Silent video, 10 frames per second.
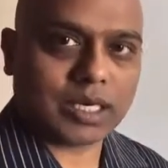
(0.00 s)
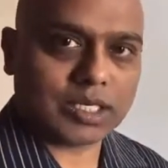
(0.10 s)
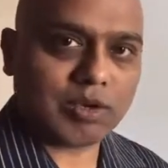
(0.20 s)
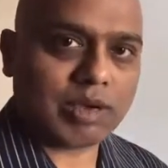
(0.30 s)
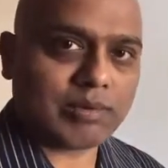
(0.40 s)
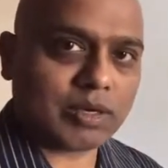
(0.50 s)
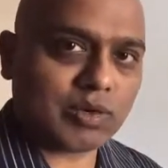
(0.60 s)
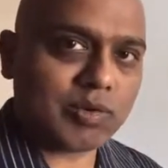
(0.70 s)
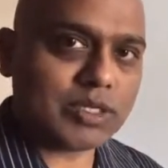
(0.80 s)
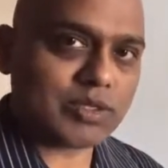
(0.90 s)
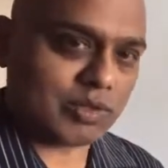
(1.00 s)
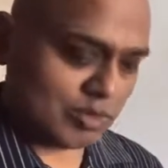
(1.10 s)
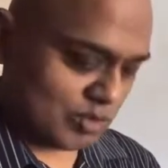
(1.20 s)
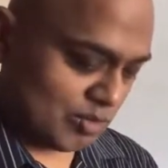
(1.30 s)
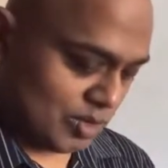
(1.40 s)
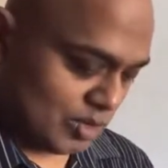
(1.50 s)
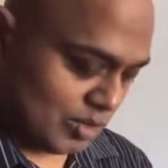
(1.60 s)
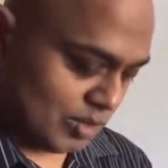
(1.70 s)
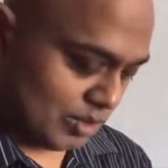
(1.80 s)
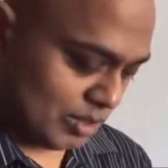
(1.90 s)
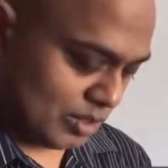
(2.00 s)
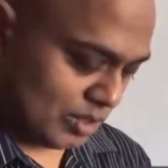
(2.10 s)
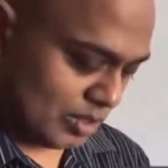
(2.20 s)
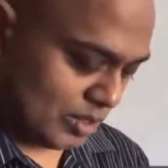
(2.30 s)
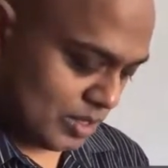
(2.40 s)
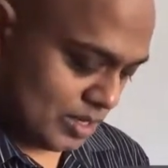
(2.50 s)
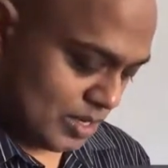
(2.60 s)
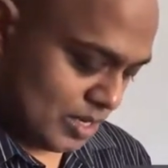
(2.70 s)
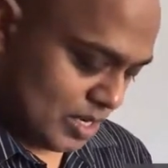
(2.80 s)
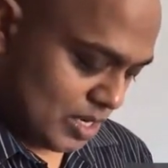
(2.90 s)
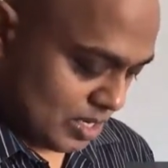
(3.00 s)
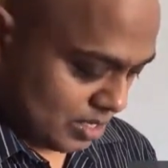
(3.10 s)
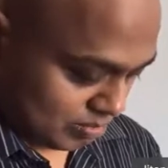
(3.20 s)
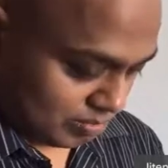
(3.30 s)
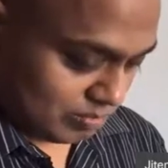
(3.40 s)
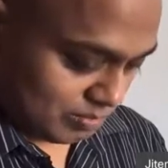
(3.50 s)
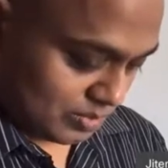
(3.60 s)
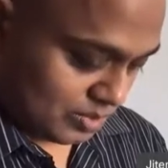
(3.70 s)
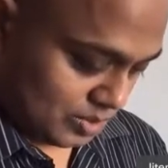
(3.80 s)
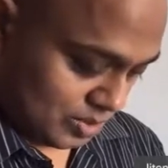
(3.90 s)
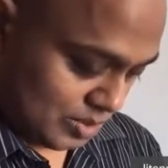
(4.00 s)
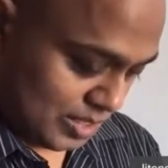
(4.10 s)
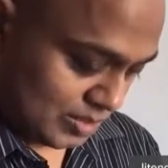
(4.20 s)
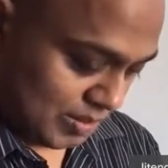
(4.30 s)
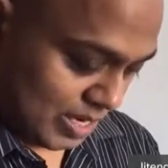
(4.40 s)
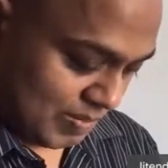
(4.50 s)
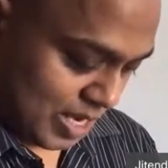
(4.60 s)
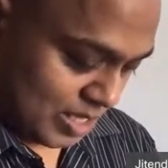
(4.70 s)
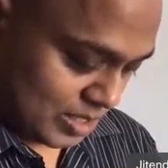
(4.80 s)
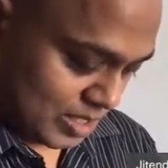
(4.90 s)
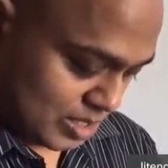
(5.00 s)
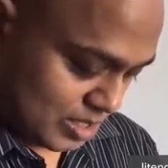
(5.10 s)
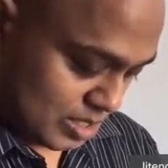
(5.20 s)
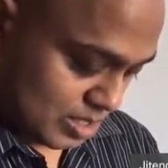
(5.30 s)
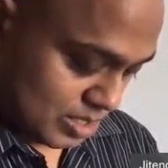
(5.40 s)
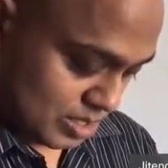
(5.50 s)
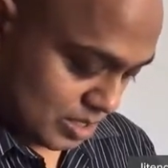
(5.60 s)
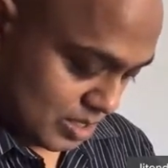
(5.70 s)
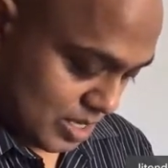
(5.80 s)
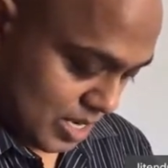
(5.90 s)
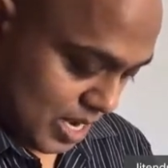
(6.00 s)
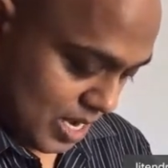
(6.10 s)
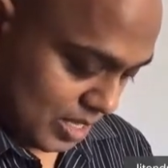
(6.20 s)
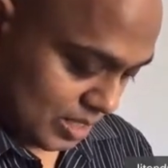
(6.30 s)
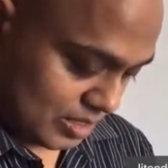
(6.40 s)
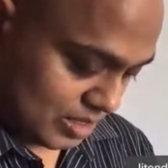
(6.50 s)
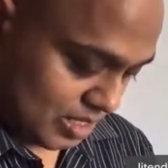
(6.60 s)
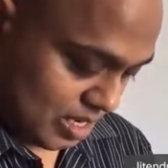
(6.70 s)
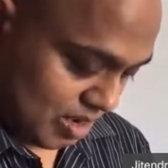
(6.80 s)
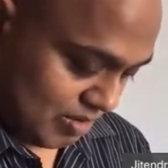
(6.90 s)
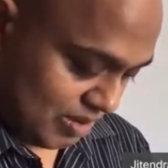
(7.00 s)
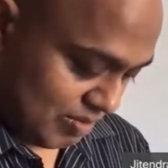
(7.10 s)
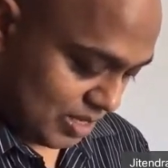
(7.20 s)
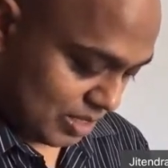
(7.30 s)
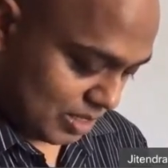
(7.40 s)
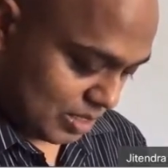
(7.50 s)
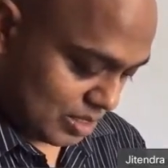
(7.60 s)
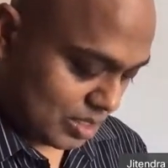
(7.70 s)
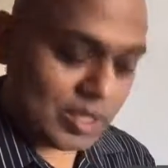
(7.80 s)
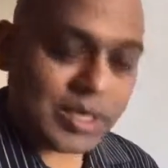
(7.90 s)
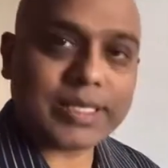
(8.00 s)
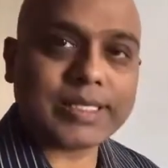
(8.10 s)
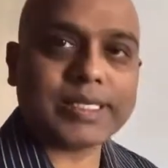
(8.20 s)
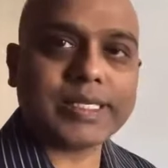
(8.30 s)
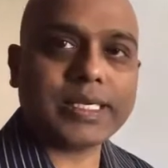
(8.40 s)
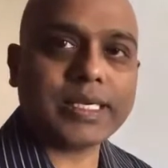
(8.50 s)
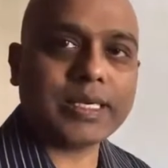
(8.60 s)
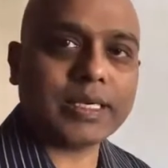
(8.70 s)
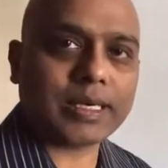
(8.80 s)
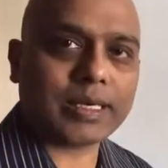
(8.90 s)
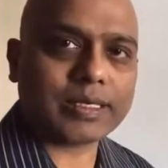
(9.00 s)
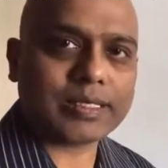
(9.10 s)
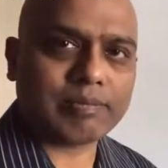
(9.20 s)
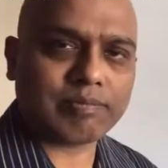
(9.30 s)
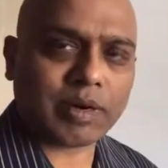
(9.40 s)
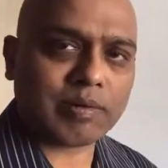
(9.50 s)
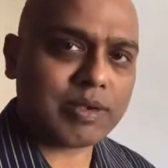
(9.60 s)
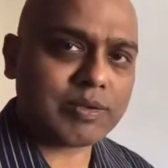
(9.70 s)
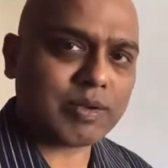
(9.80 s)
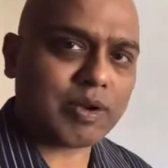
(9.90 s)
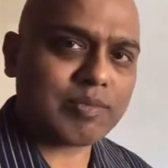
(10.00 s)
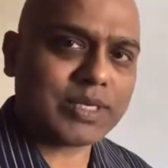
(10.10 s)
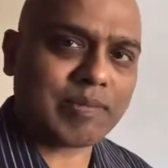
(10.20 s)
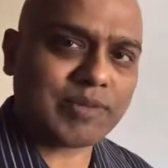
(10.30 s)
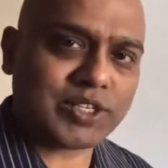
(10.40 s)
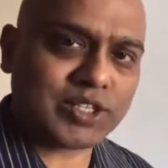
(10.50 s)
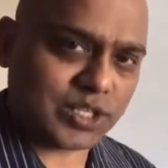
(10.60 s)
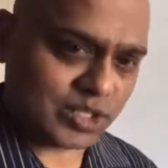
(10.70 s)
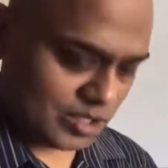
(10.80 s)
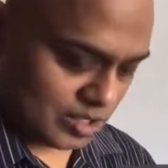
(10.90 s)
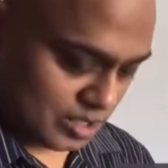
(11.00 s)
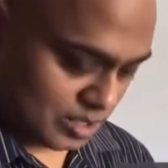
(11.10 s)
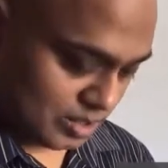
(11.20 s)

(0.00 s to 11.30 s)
You have quiz tomorrow, or so that's why I'm asking. Else, we will see some problems from chapter 6.